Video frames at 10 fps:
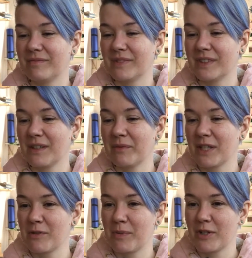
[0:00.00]

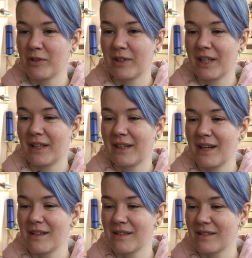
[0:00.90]
something special.
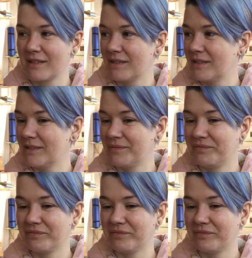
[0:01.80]
There's, okay,